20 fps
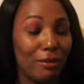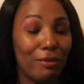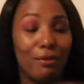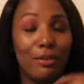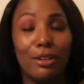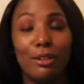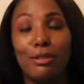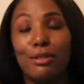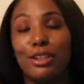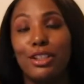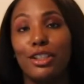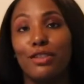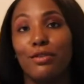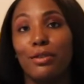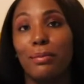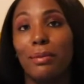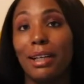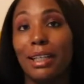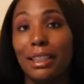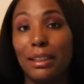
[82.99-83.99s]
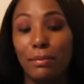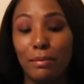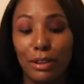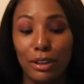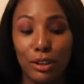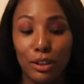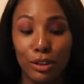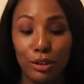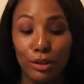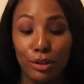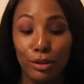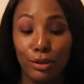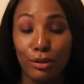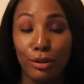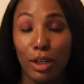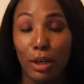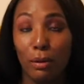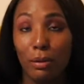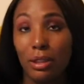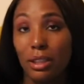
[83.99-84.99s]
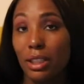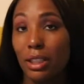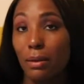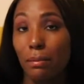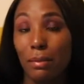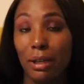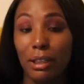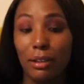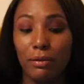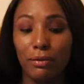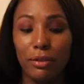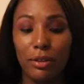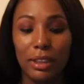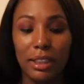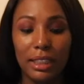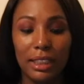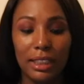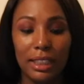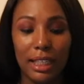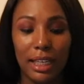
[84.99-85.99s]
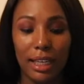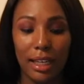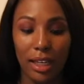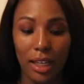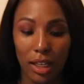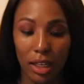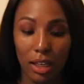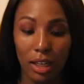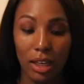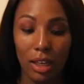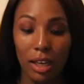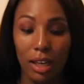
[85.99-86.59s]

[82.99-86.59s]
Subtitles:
phone just reminded me to do some mindfulness, and